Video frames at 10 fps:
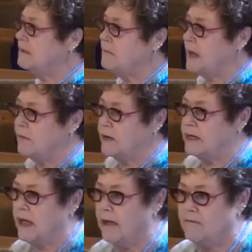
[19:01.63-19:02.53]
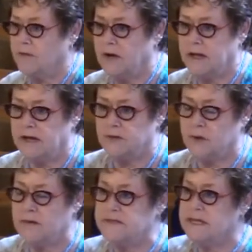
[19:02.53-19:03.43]
in my recovery in a
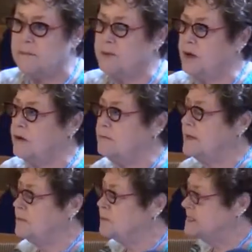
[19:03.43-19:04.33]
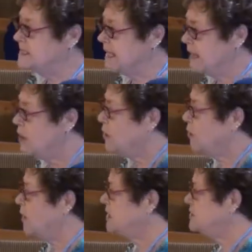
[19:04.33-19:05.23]
12-step program, people would say,
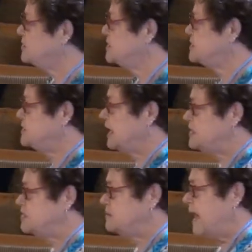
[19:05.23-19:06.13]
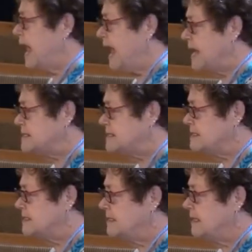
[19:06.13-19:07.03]
why don't you just change your past?
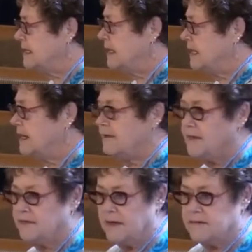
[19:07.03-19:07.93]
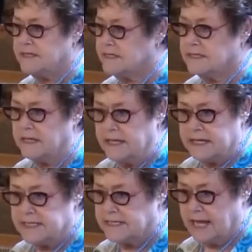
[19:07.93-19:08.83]
And I thought that was the
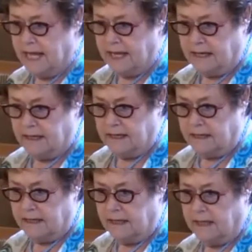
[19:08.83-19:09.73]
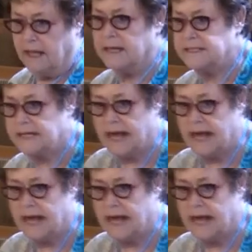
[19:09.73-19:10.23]
silliest thing. I said,